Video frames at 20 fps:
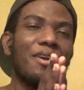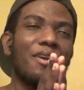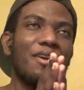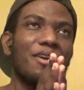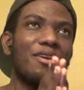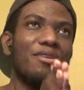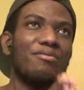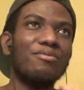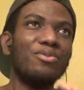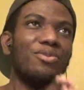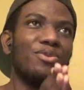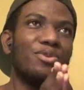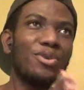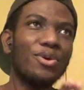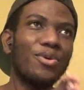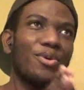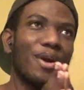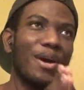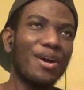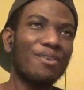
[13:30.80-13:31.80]
If you
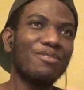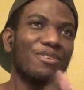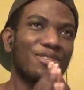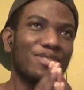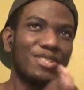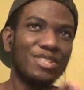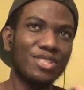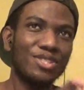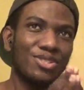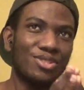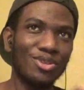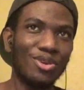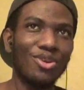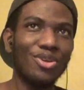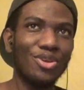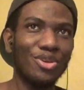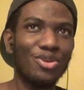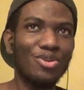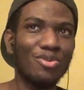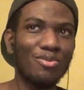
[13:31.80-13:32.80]
don't have a sense of
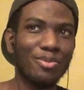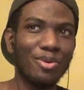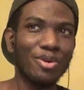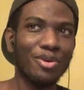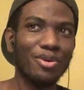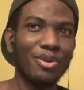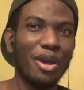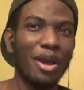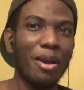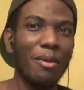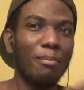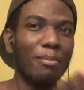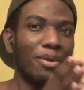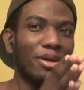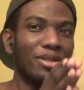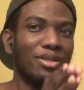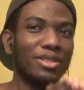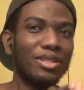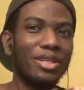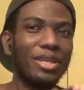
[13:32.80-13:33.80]
humor,
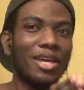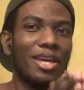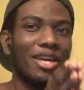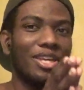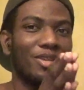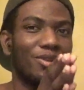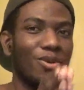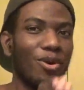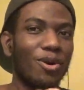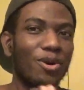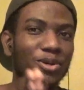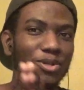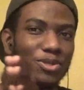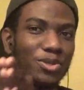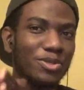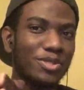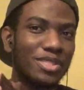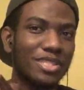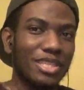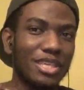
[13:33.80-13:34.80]
but you also,
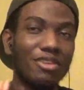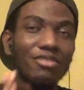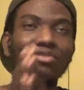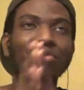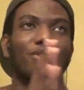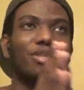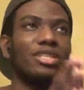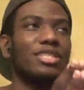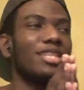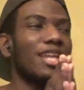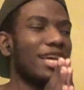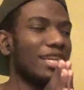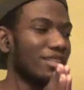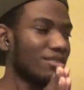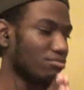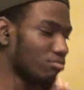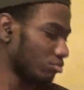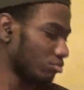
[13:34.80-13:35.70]
if it's like,